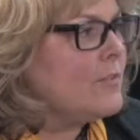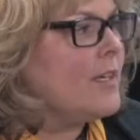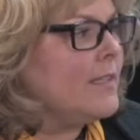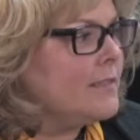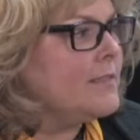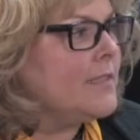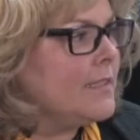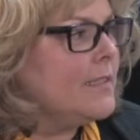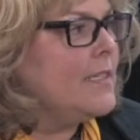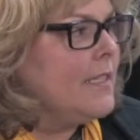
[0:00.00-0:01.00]
Right.
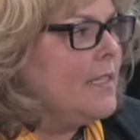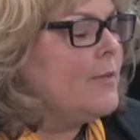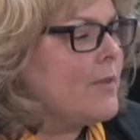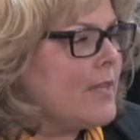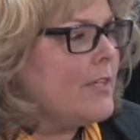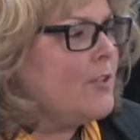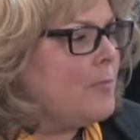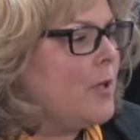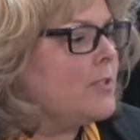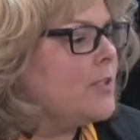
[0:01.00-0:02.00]
Well, thank you,
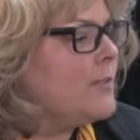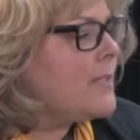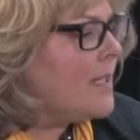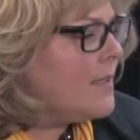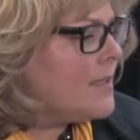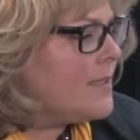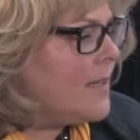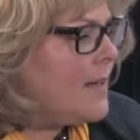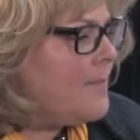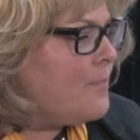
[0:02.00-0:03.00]
Paul. So tell us,
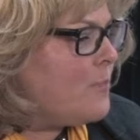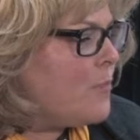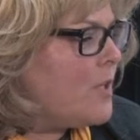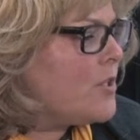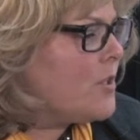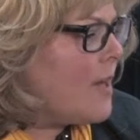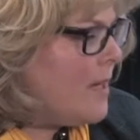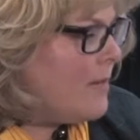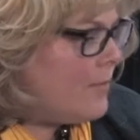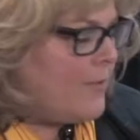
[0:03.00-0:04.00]
what is
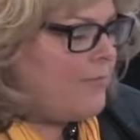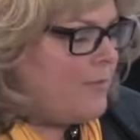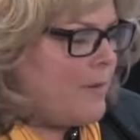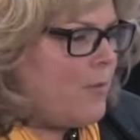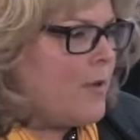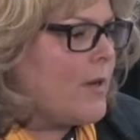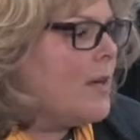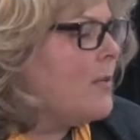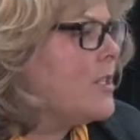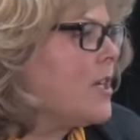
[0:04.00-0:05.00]
if people want to
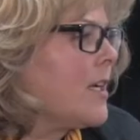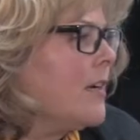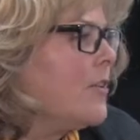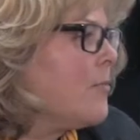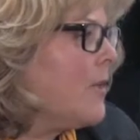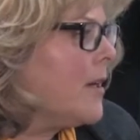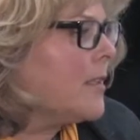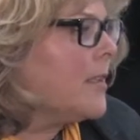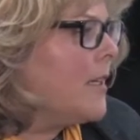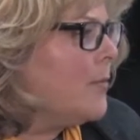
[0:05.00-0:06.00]
go and check out your
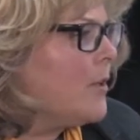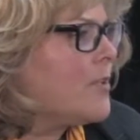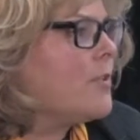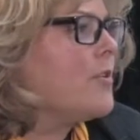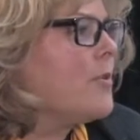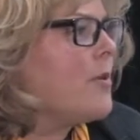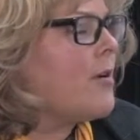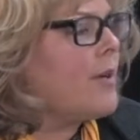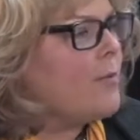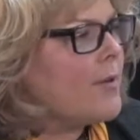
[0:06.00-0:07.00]
product line, what is your URL?